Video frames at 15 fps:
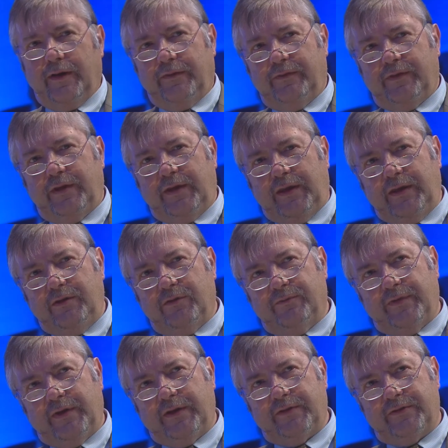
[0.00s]
the
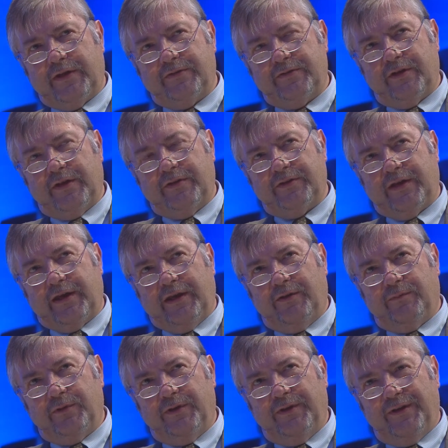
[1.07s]
innovators as a kind
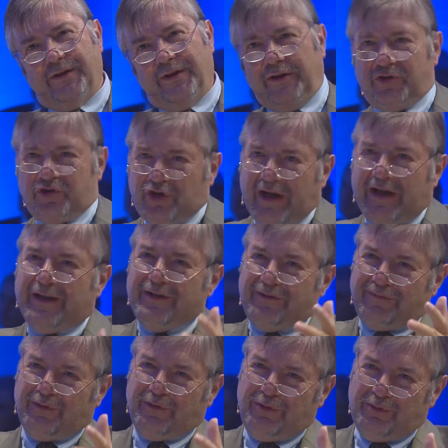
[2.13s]
of a challenge
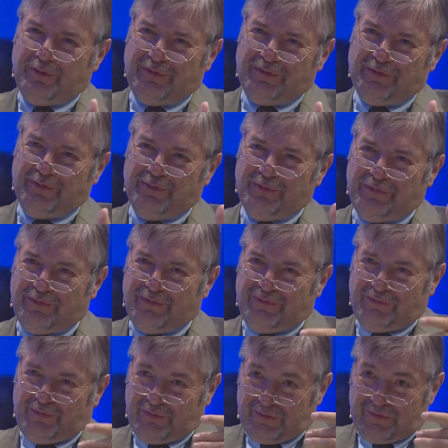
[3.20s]
for you to
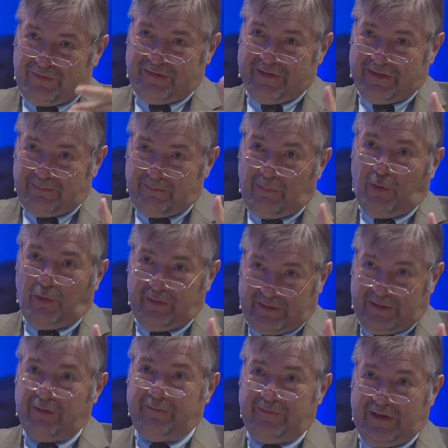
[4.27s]
consider more
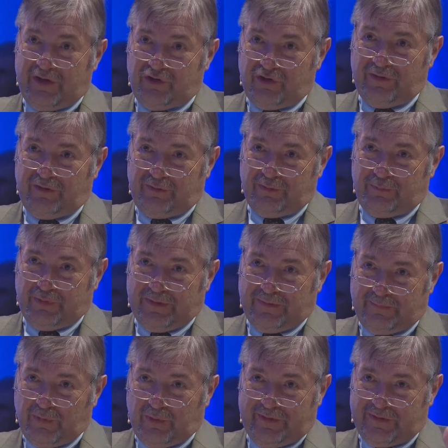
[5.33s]
innovation, or to put it
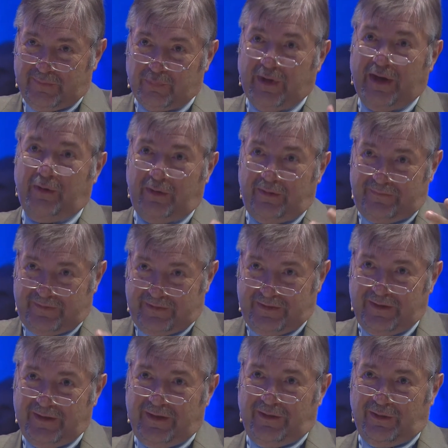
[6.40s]
more as a priority,
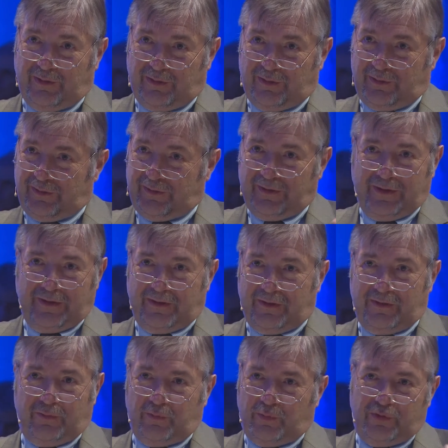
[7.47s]
or
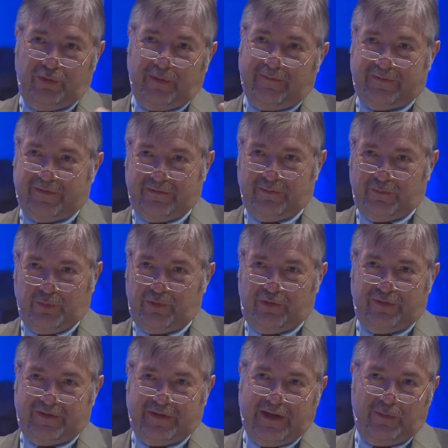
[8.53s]
would you
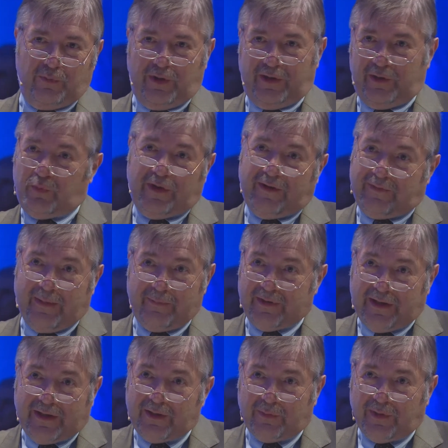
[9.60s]
say, well, it would have happened
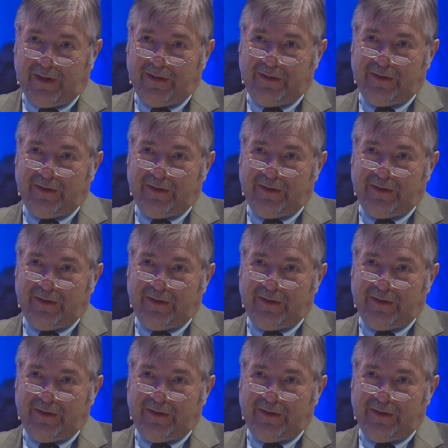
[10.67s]
anyway?